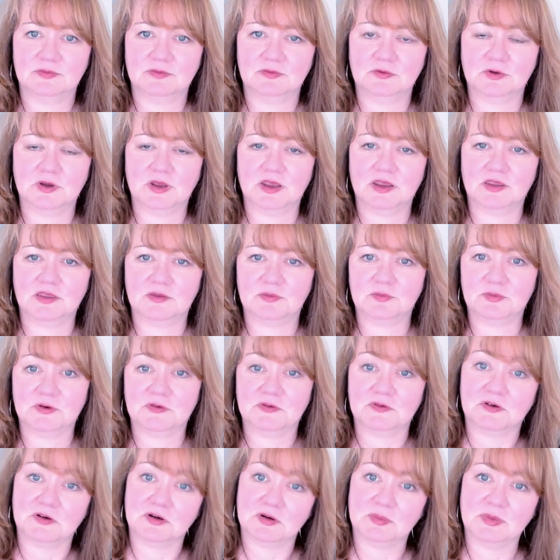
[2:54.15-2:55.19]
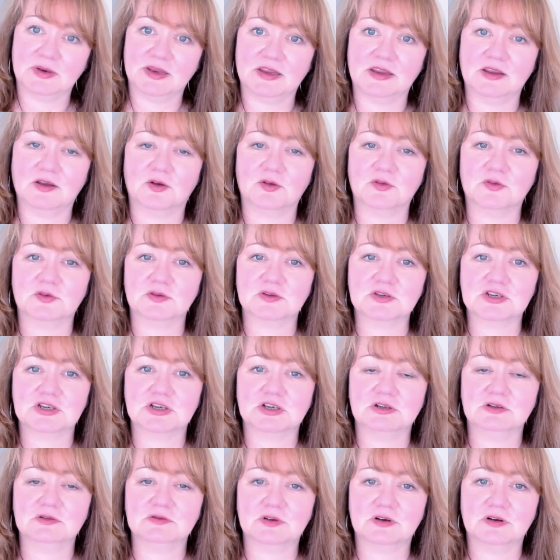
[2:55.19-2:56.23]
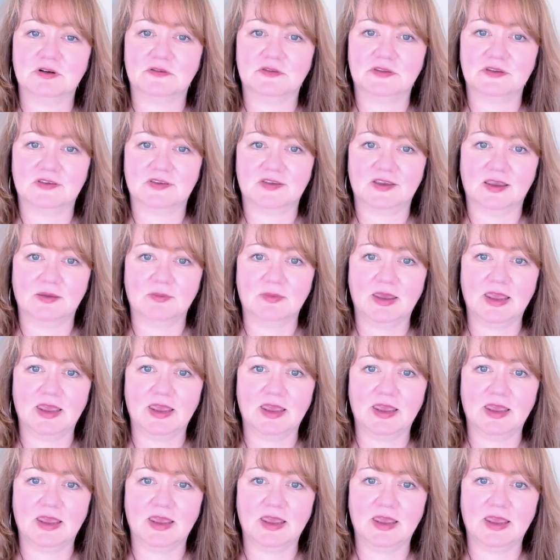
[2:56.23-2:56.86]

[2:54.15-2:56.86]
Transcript: with preferably also children of the same